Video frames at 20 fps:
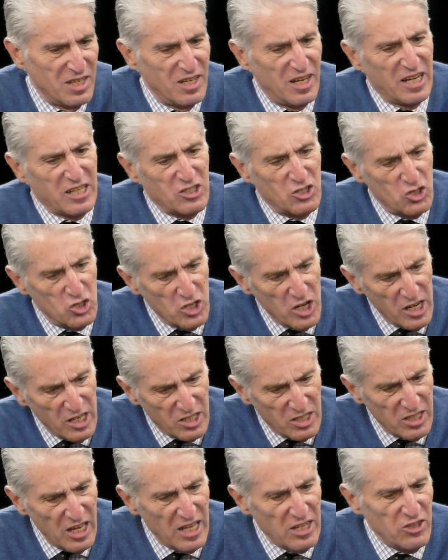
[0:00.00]
I
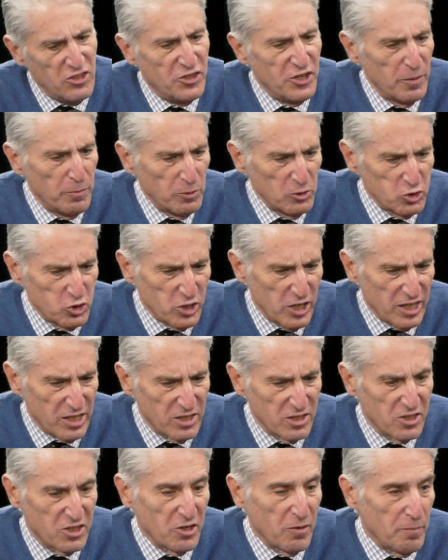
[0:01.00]
checked and double
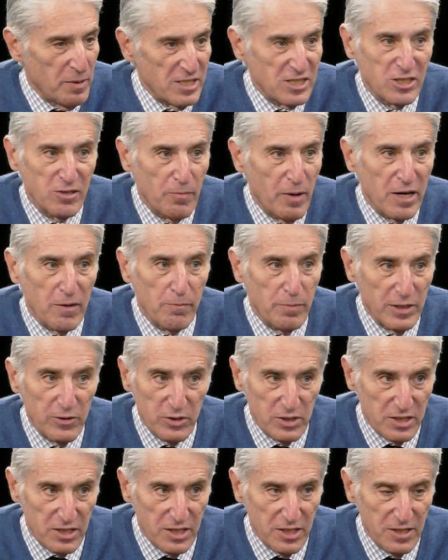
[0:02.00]
checked to the best of my
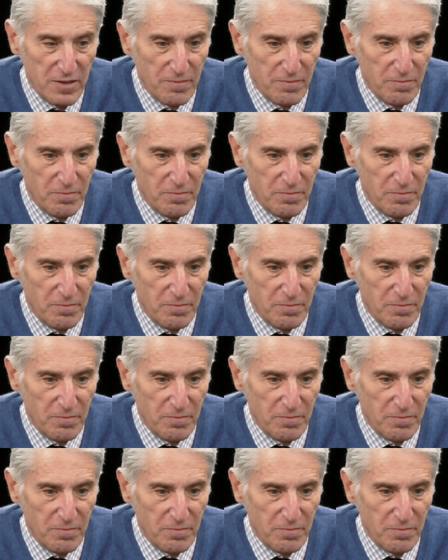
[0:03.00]
ability